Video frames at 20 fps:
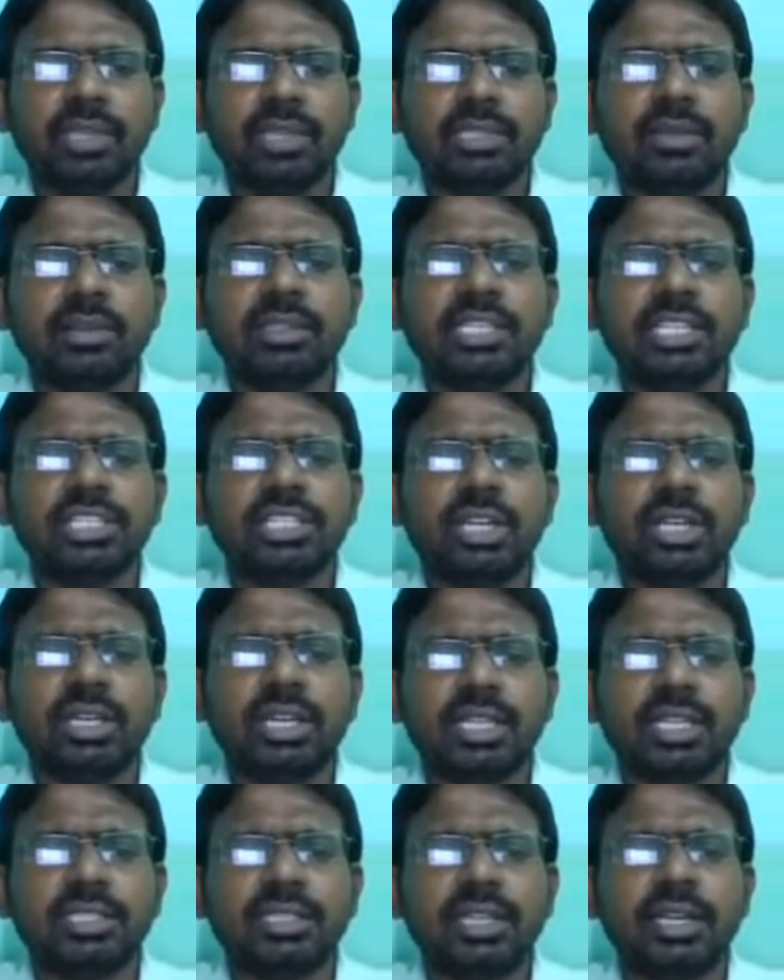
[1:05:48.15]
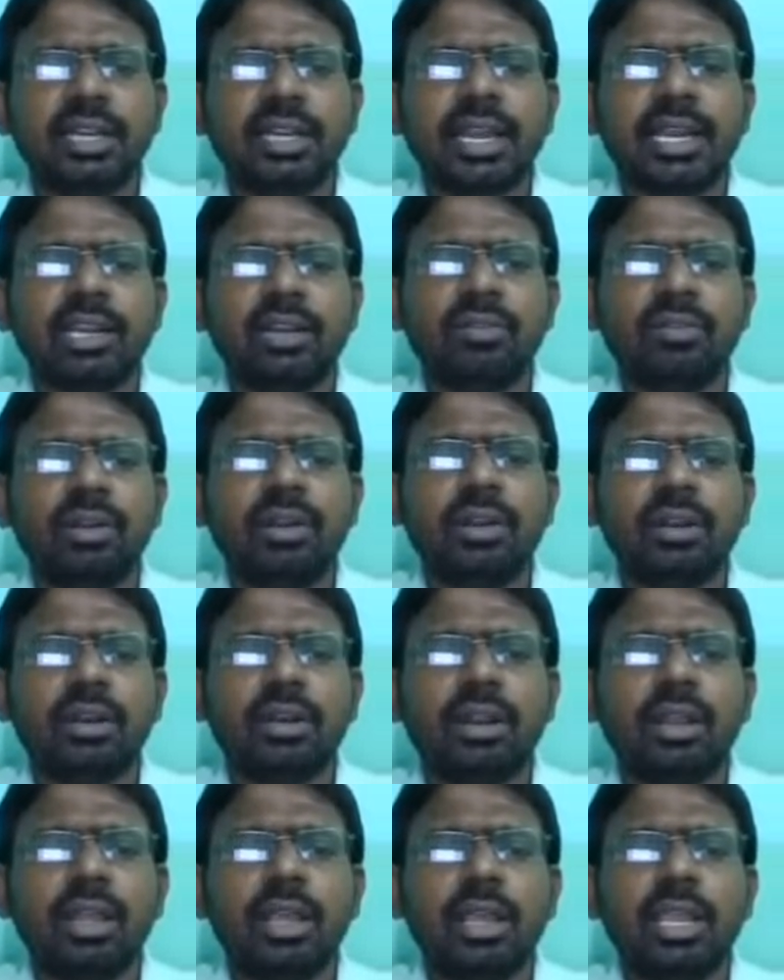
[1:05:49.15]
means just to touch that
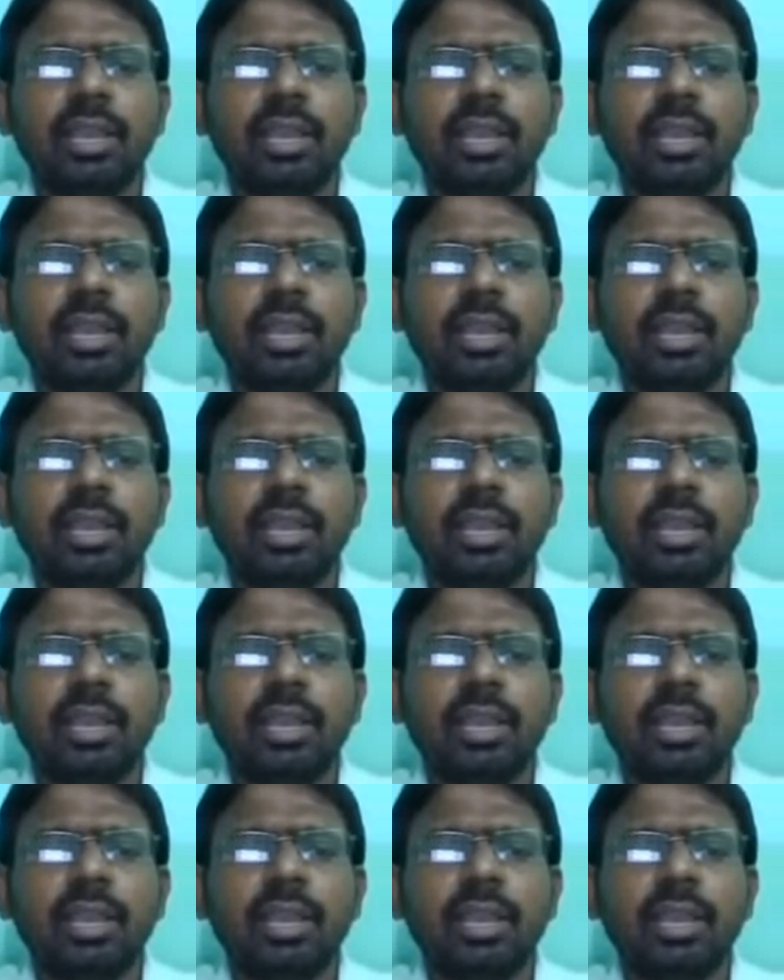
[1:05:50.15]
activator,